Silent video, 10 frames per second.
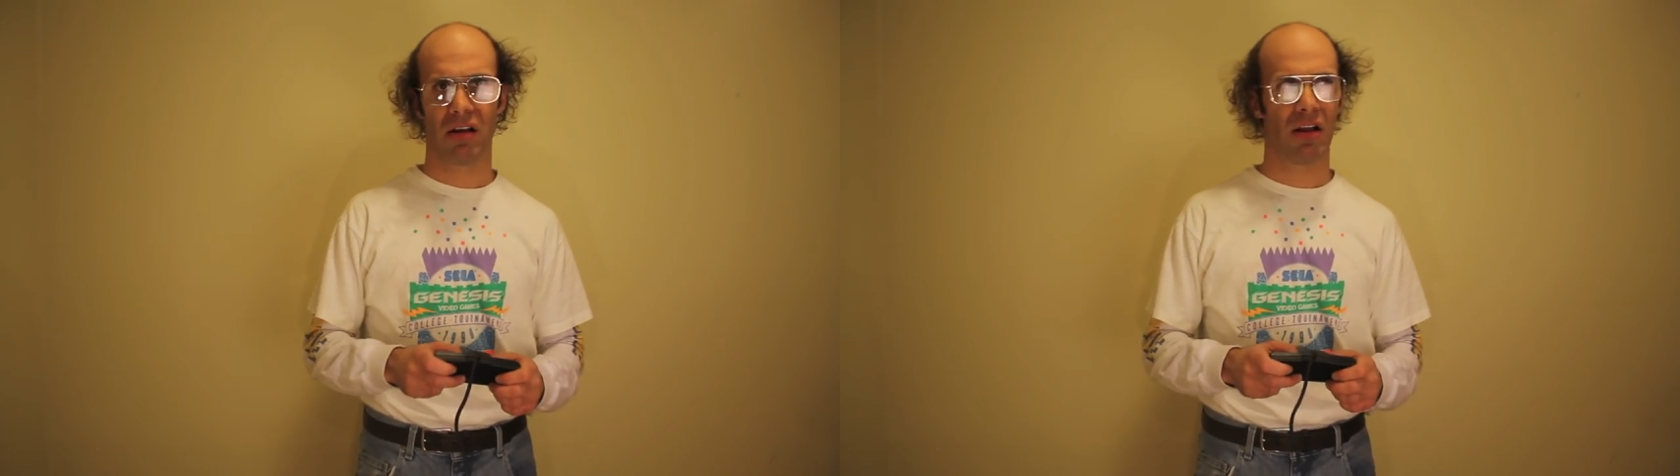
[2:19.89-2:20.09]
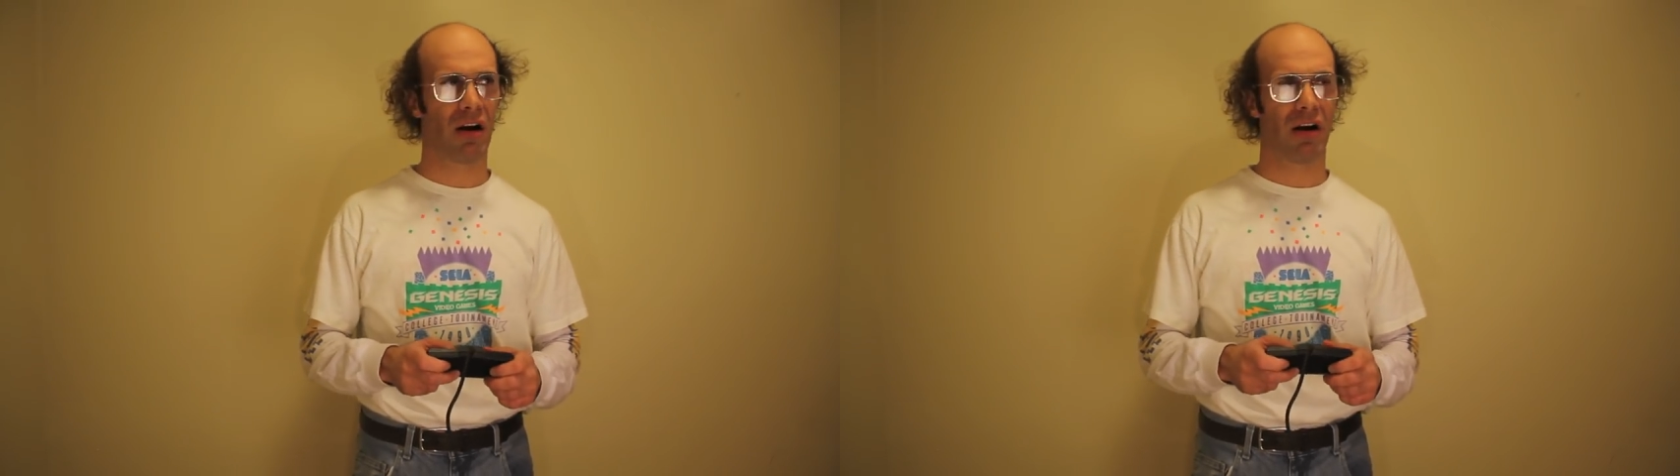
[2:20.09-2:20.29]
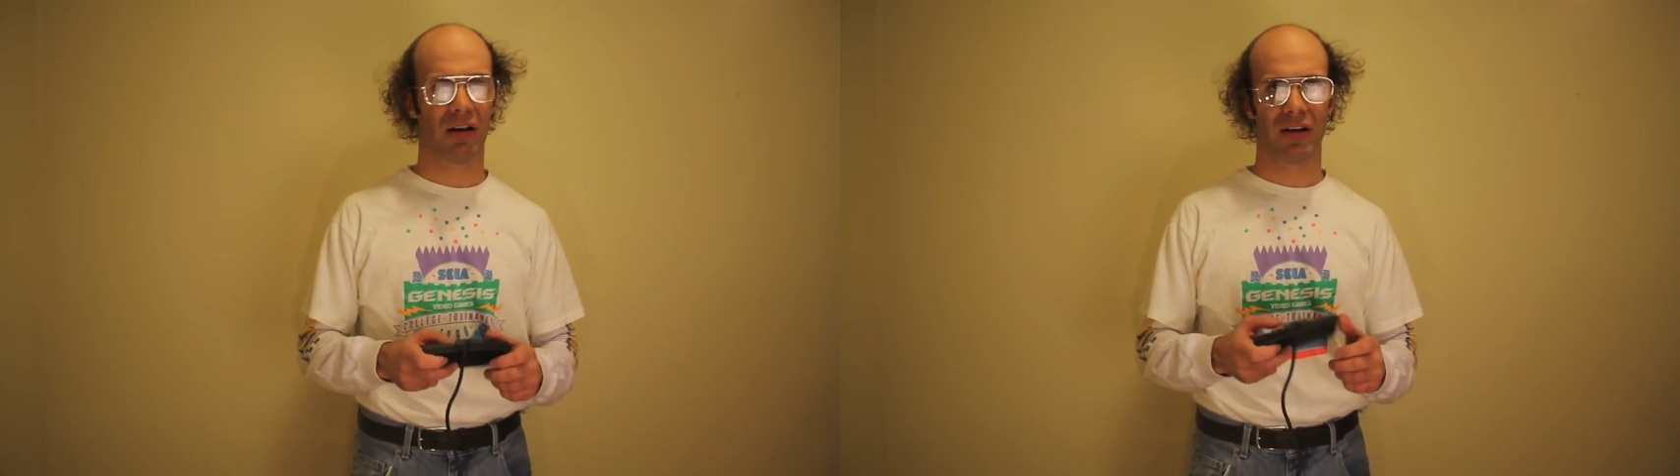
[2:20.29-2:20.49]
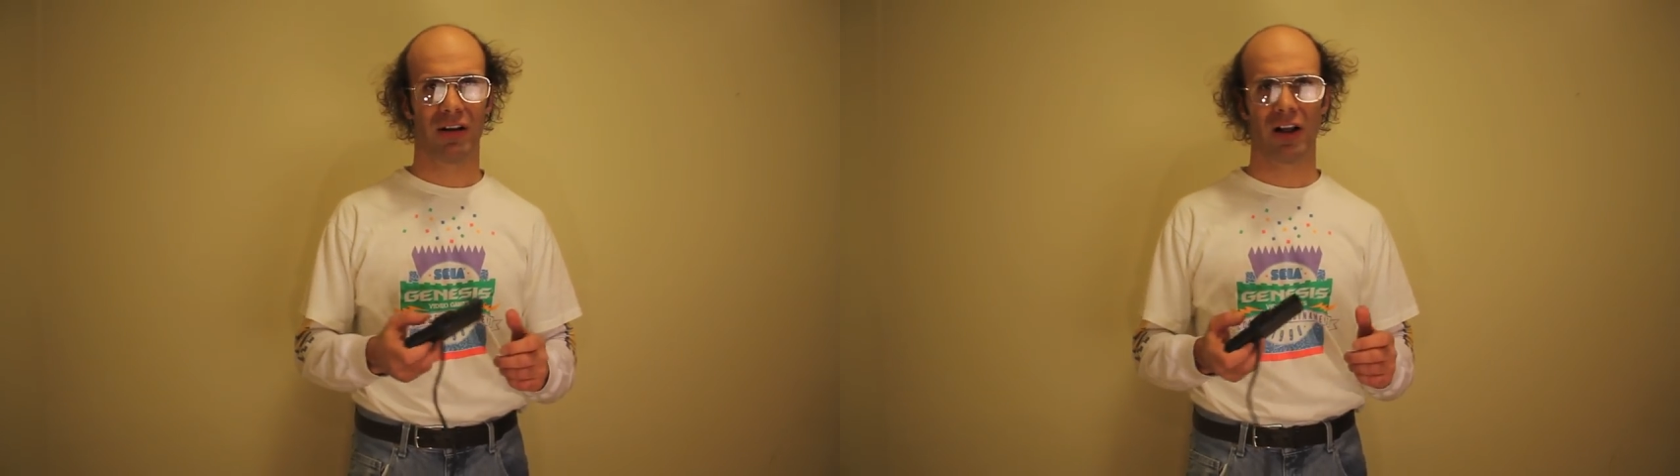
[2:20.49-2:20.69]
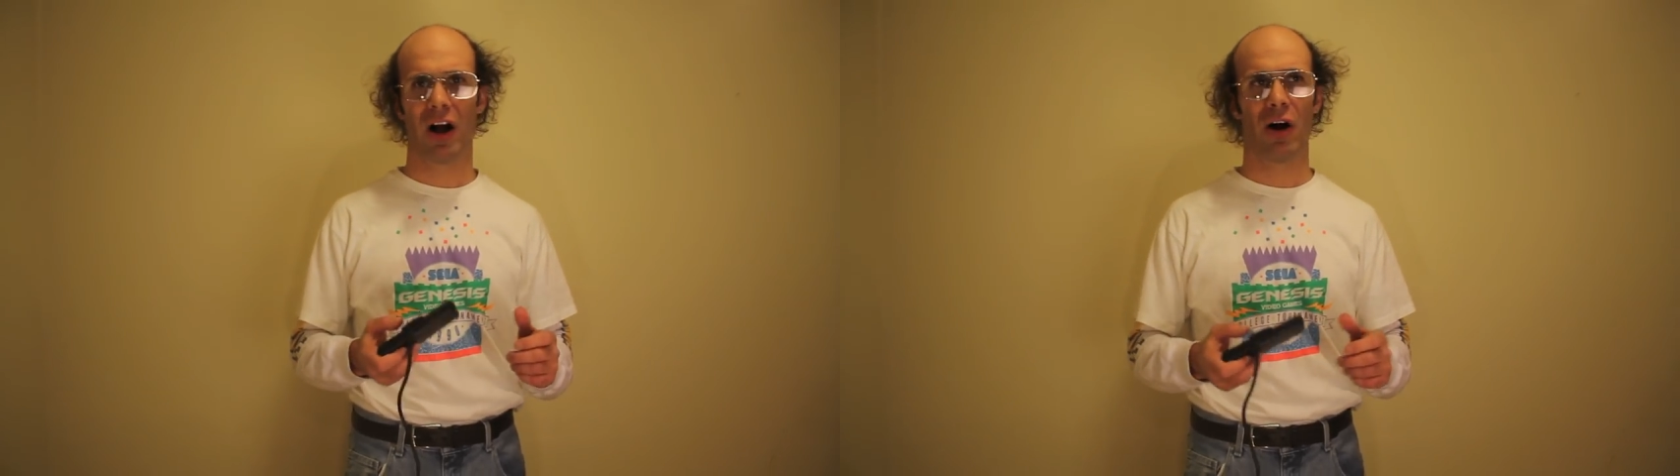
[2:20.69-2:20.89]
uh,
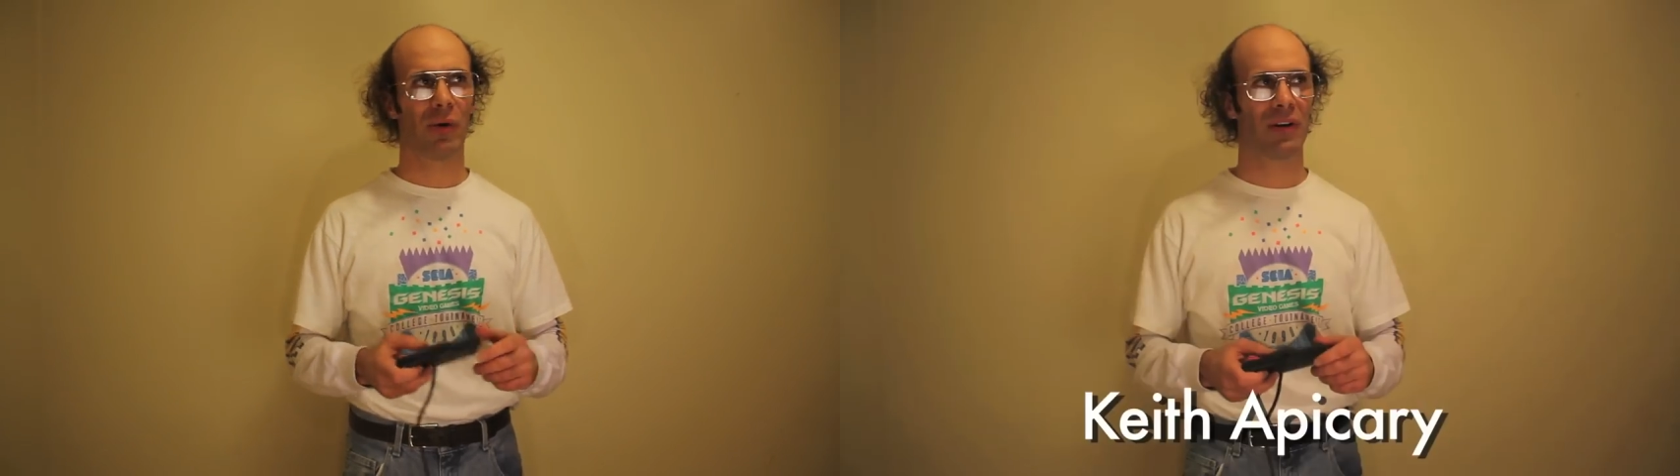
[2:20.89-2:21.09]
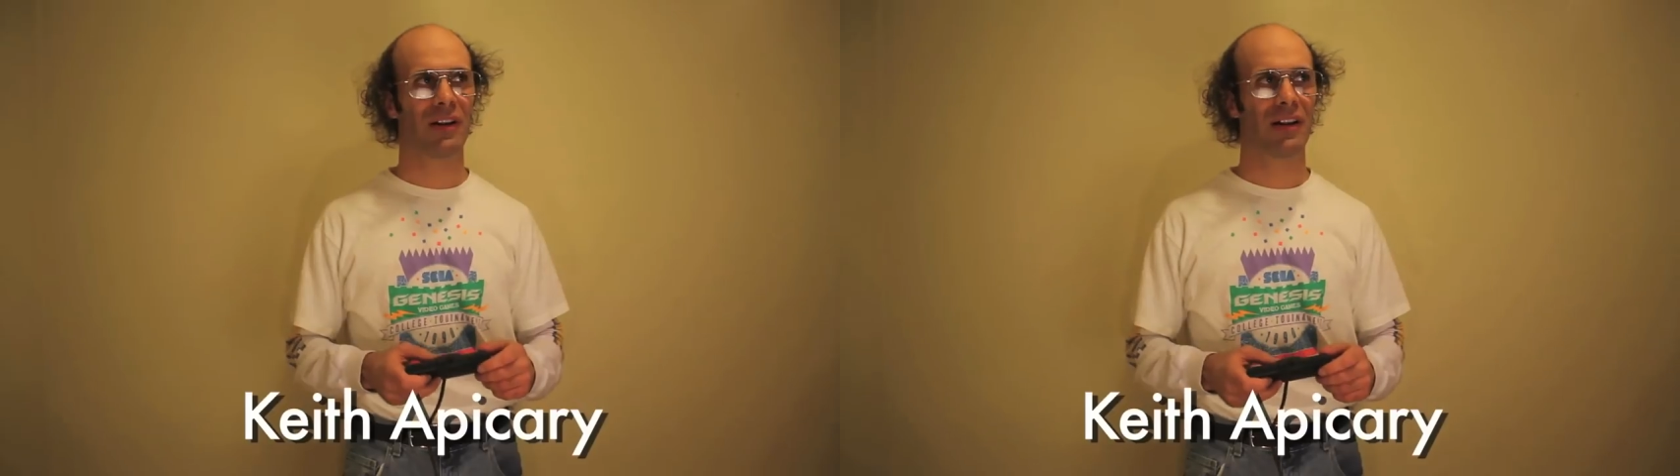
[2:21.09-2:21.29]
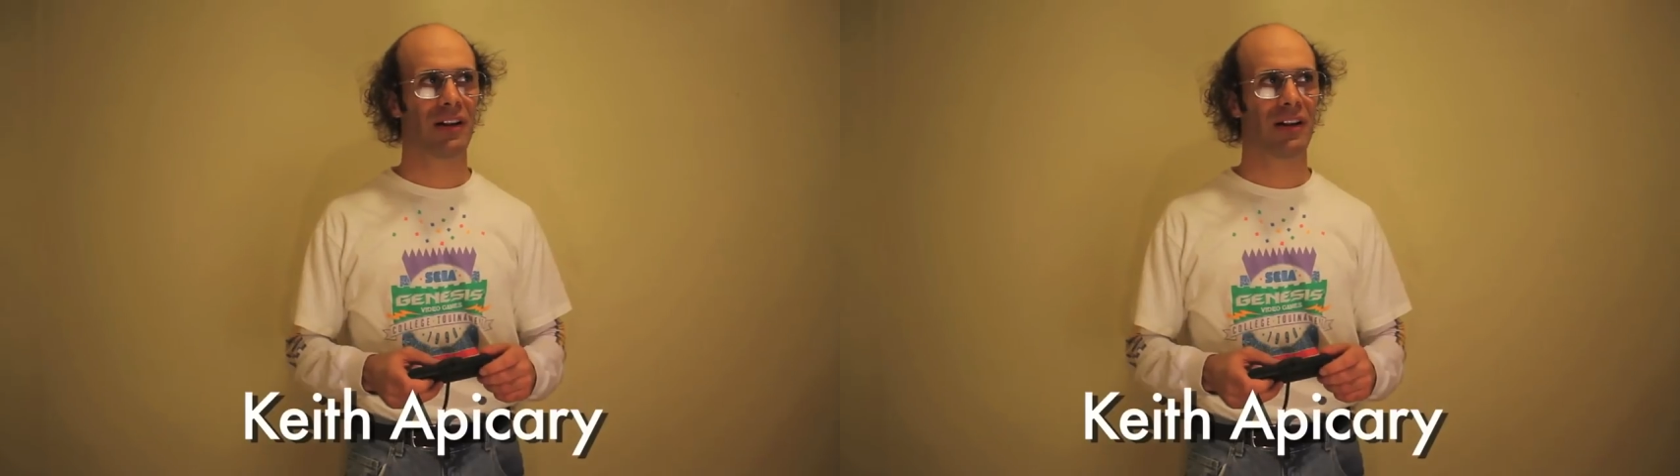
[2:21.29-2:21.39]
hello?